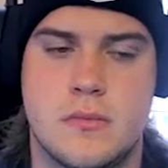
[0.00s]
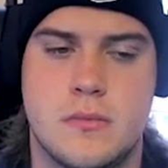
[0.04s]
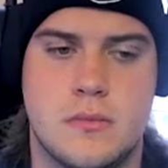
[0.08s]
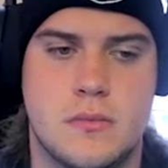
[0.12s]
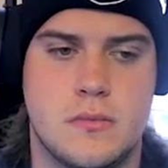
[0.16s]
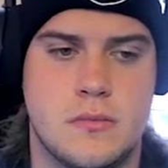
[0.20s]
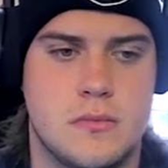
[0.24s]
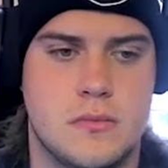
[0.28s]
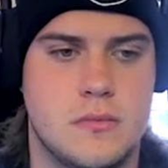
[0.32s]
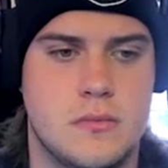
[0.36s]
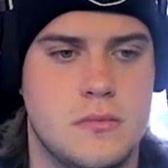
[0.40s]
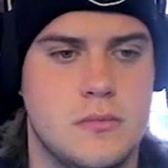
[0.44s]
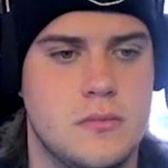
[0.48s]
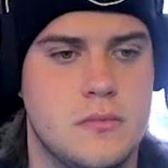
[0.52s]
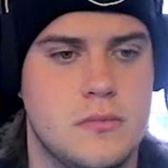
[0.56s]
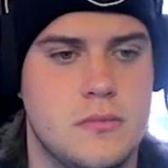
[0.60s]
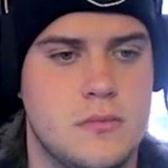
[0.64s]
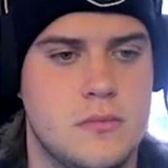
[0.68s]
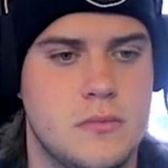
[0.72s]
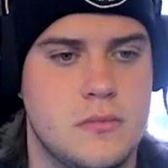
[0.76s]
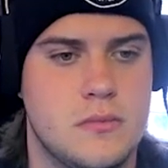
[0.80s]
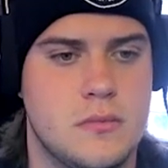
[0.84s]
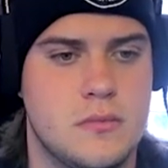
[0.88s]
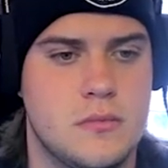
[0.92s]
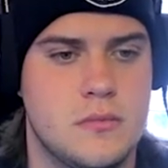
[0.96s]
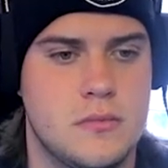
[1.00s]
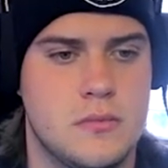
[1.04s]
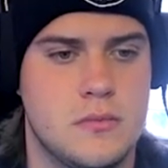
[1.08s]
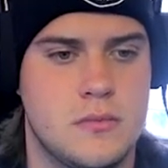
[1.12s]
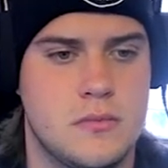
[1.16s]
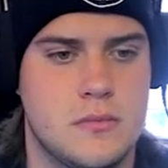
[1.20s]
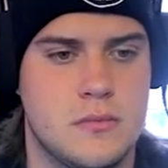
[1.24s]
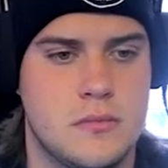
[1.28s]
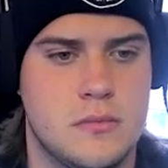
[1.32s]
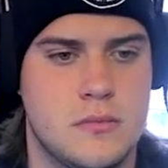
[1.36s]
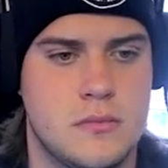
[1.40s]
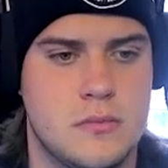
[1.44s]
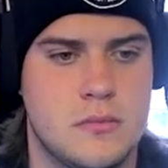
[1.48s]

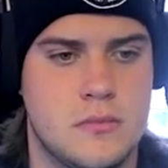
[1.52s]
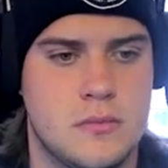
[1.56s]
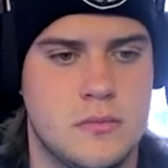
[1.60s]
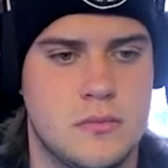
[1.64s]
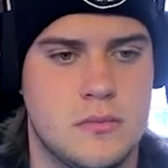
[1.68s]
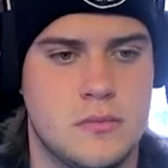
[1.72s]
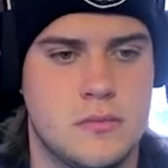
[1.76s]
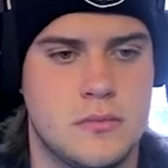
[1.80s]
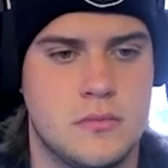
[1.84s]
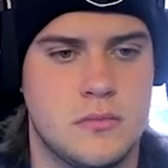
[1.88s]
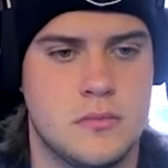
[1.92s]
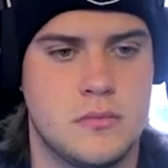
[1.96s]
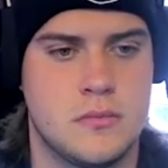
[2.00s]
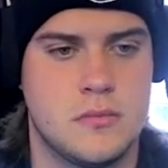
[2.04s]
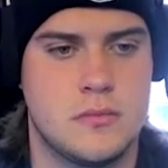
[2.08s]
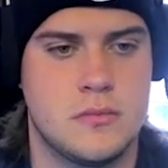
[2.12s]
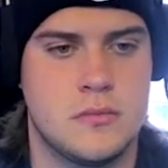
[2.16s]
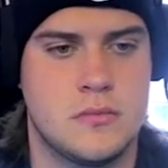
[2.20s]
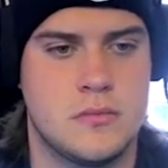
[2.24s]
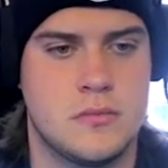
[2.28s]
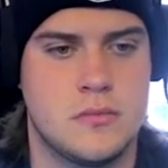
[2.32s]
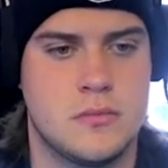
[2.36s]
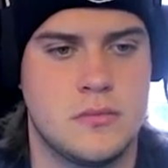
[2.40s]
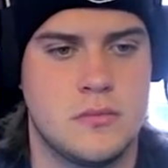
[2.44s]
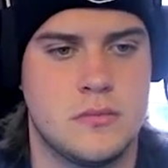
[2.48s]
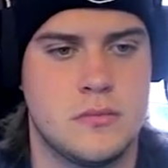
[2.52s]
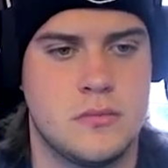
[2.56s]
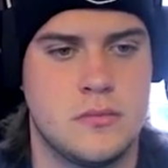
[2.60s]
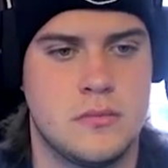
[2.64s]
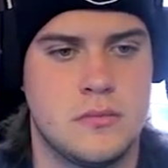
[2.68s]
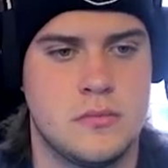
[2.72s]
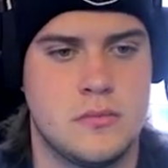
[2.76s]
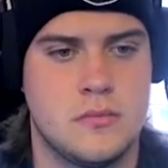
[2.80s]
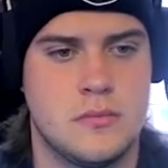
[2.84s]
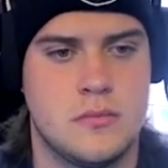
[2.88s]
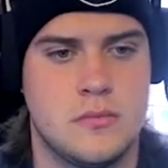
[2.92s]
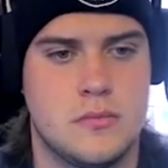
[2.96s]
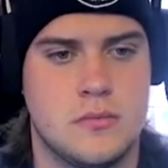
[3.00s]

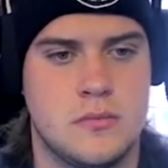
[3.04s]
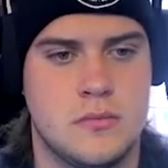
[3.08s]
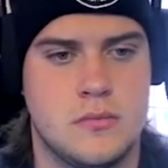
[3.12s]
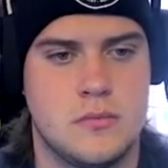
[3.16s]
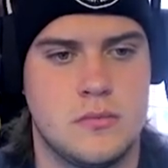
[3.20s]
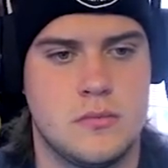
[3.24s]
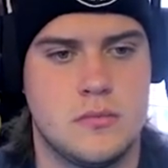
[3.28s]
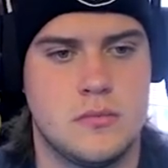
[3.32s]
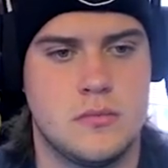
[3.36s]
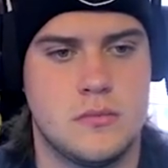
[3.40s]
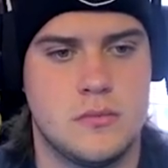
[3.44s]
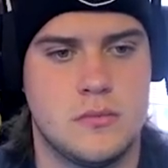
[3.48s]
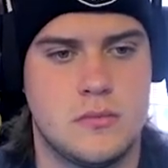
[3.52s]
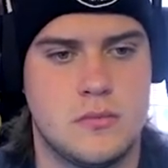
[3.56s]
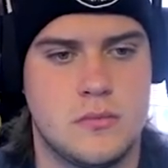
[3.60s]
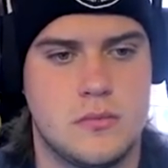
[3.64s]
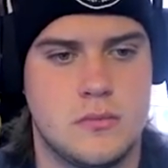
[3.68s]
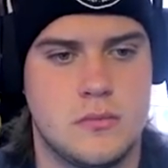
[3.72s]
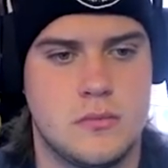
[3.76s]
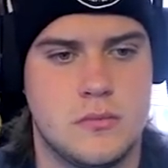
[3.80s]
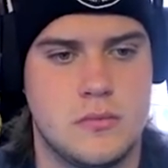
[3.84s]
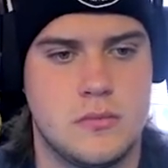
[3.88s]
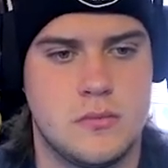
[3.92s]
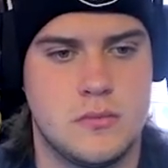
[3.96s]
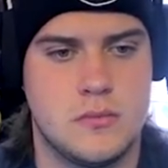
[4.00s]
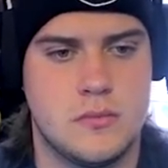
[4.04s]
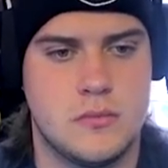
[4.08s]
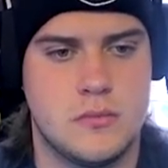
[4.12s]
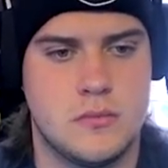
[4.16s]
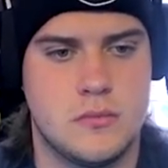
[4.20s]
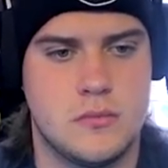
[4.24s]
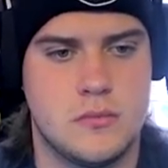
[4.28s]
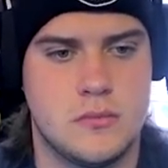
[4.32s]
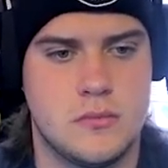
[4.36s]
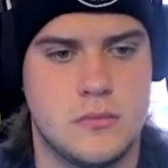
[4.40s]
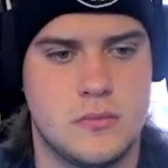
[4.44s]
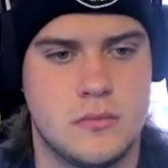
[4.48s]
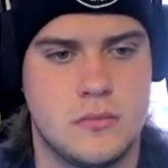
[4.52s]

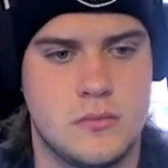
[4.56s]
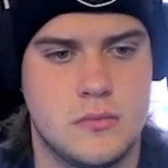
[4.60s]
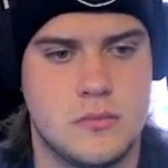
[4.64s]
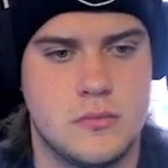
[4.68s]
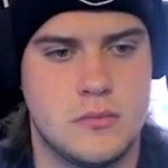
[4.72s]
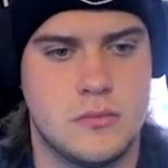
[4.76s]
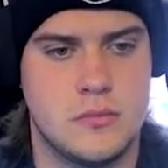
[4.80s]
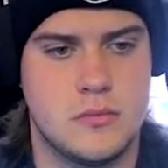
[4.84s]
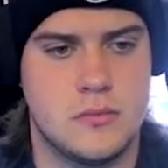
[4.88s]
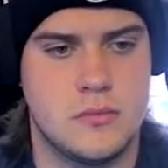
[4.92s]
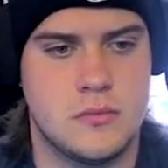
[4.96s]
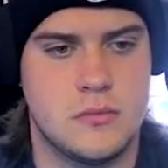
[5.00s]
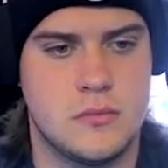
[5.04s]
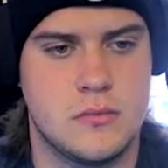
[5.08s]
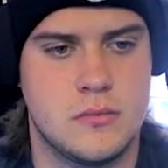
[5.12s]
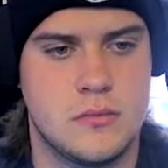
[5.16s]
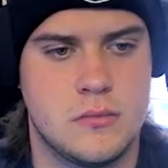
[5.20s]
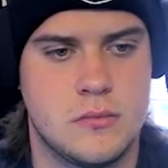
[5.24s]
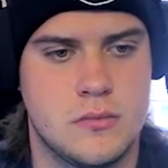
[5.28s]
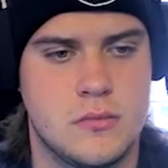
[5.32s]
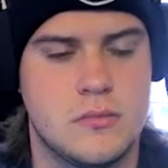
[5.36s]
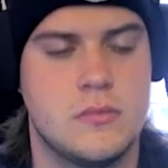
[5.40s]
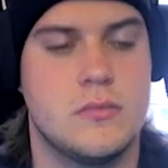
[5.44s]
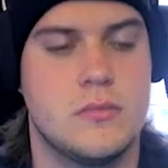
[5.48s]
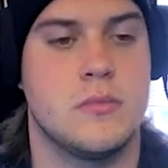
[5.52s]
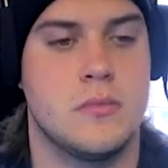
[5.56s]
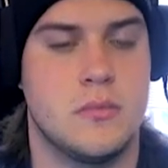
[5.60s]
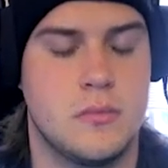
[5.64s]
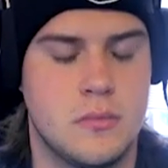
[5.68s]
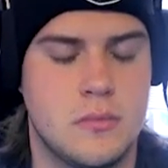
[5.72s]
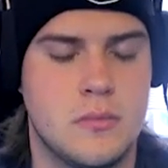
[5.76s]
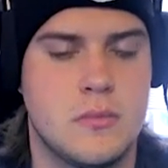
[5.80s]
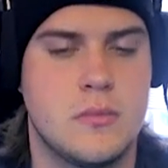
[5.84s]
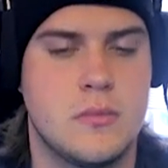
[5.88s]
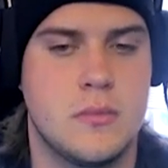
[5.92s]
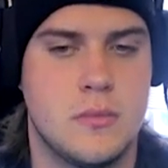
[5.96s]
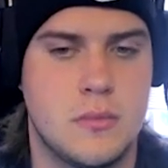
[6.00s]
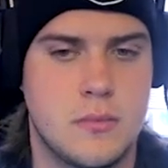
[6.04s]

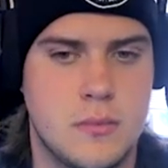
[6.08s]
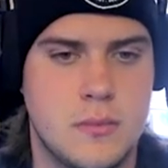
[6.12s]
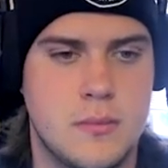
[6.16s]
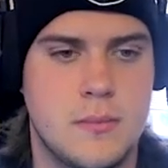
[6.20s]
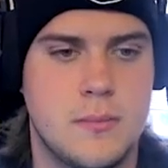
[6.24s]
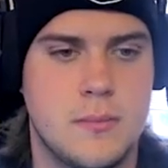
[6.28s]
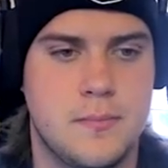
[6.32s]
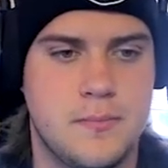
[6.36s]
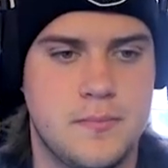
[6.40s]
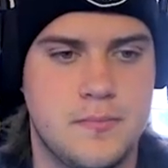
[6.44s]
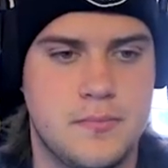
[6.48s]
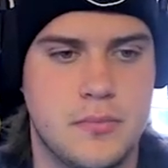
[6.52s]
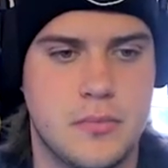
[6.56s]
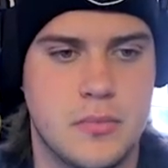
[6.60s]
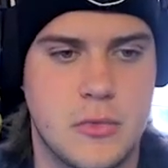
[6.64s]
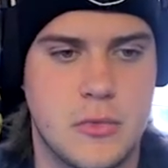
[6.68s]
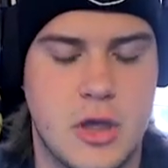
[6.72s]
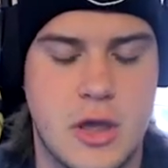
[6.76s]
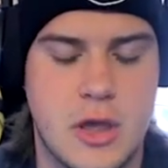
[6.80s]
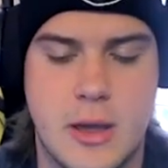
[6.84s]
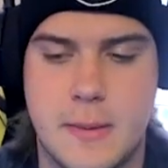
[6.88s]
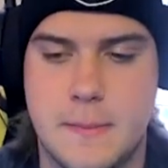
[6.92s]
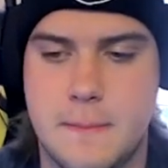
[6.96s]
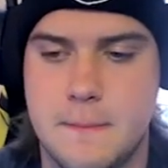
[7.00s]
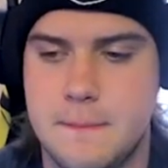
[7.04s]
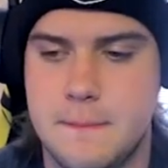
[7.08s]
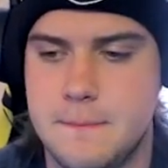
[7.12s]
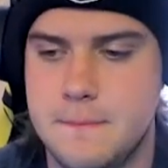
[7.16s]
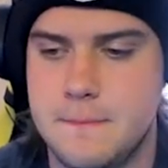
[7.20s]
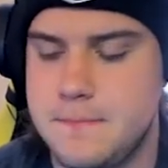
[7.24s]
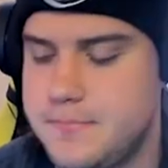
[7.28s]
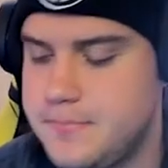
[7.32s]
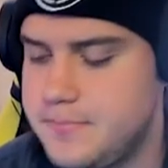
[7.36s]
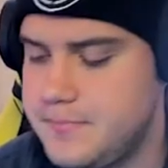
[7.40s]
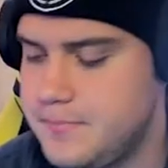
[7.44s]
This person isn't speaking.